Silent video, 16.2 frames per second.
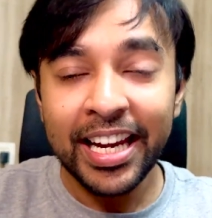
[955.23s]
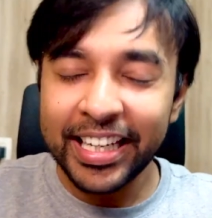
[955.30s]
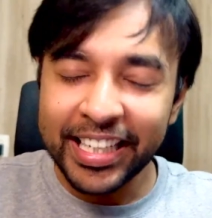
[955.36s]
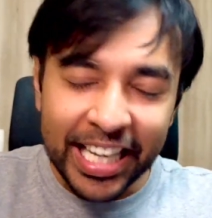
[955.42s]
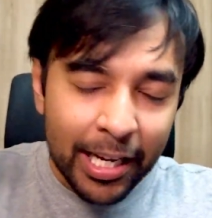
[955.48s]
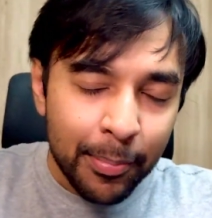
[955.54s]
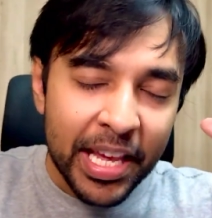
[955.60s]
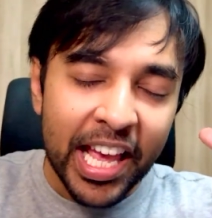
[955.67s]

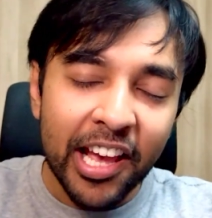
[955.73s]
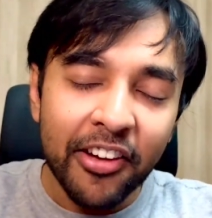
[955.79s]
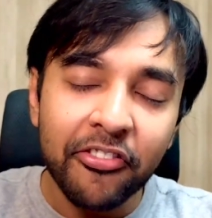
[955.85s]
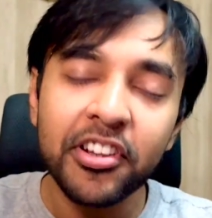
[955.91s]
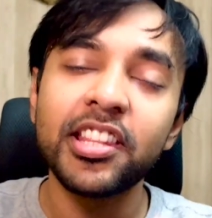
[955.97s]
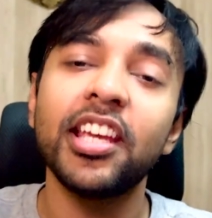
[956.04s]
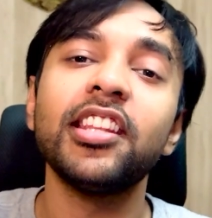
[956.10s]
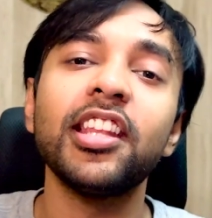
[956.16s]
Tell me
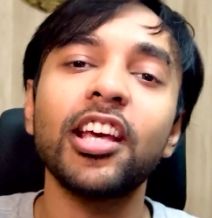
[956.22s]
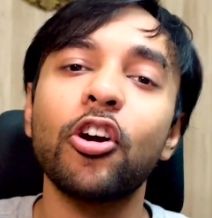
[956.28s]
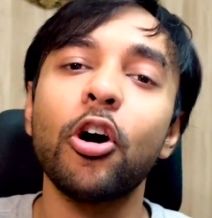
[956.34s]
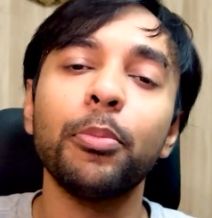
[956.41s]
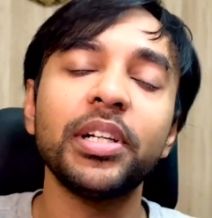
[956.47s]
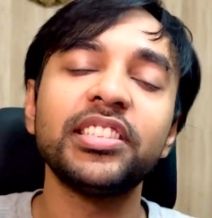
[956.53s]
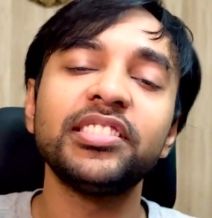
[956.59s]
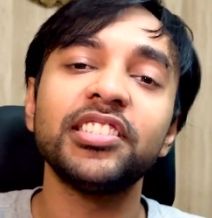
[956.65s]
everything in the
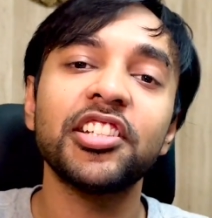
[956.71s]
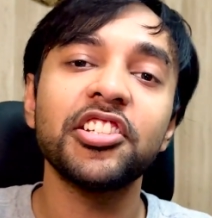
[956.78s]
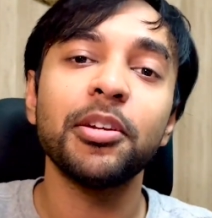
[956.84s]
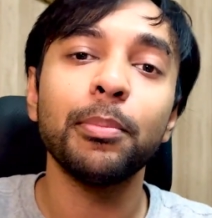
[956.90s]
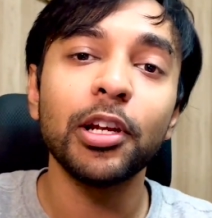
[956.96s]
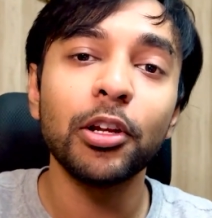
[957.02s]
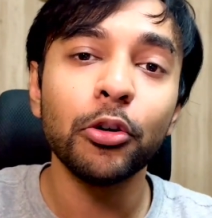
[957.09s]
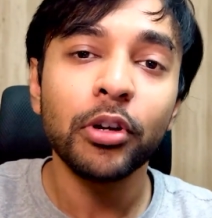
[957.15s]
comment section
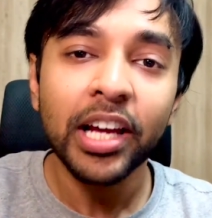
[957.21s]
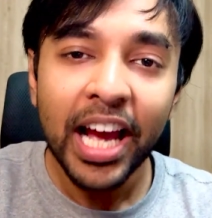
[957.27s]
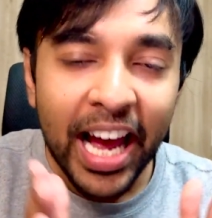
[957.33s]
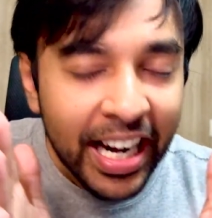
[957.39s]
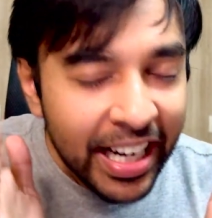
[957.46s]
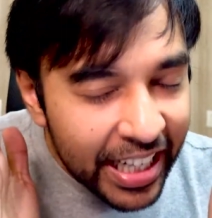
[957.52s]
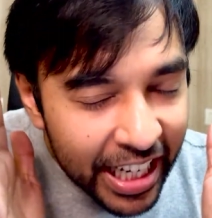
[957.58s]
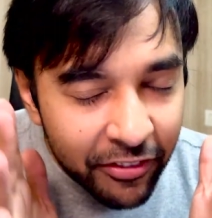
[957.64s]
below
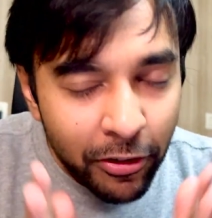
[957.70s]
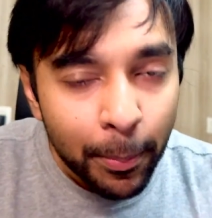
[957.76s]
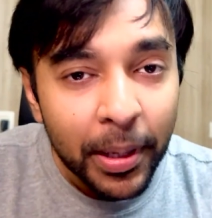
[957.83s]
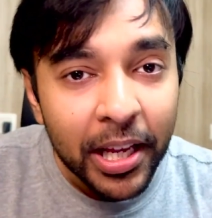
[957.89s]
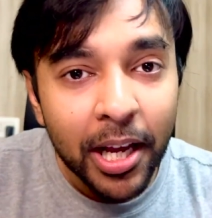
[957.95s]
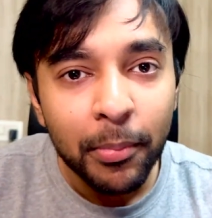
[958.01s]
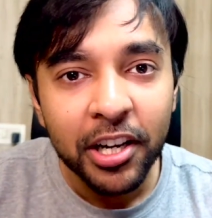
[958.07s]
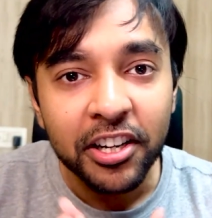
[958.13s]
and it will
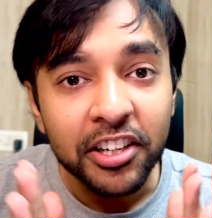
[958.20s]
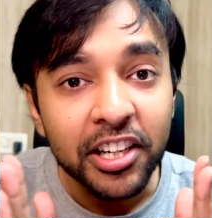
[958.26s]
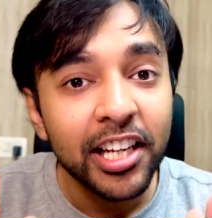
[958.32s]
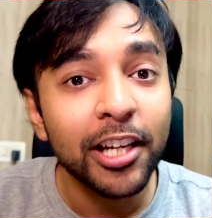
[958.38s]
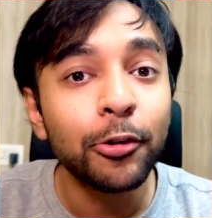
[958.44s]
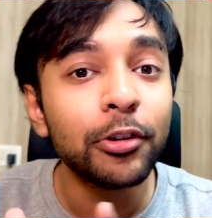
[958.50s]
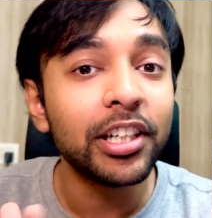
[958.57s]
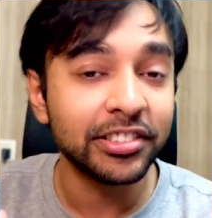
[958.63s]
become a really
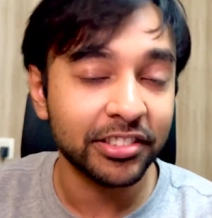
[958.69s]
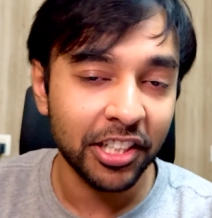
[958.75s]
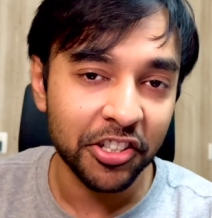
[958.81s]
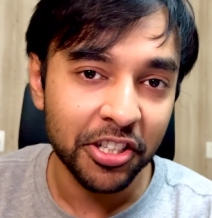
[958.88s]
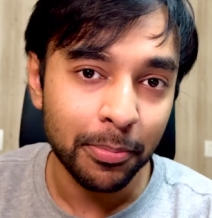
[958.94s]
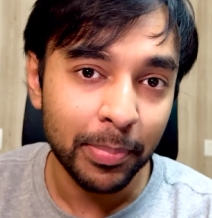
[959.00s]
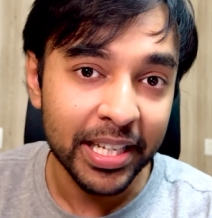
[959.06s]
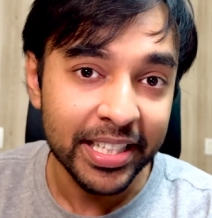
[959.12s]
good
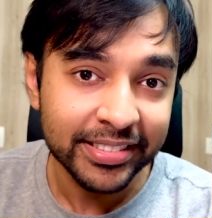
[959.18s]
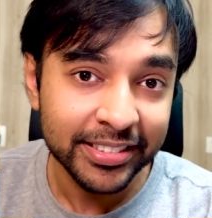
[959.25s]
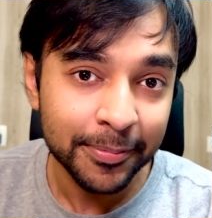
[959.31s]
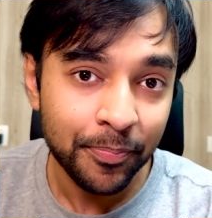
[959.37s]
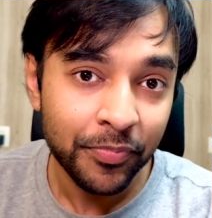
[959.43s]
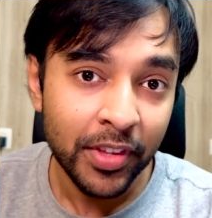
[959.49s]
discussion place.